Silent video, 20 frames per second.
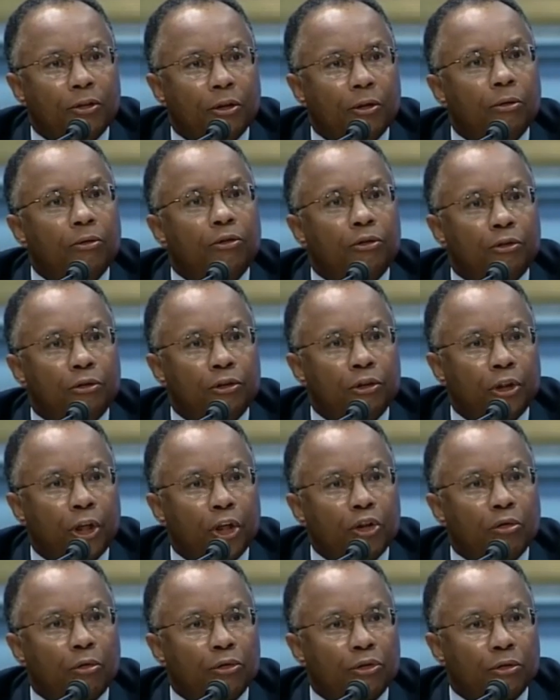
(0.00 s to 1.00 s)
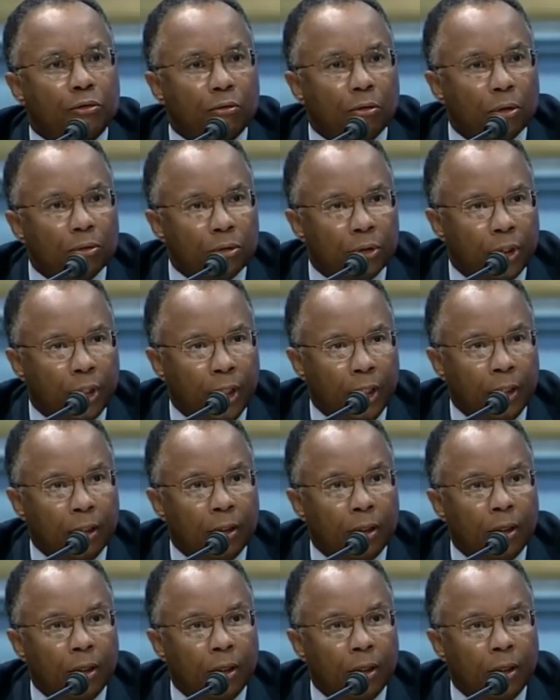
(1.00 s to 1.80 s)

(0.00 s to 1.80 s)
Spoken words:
to judicial scrutiny,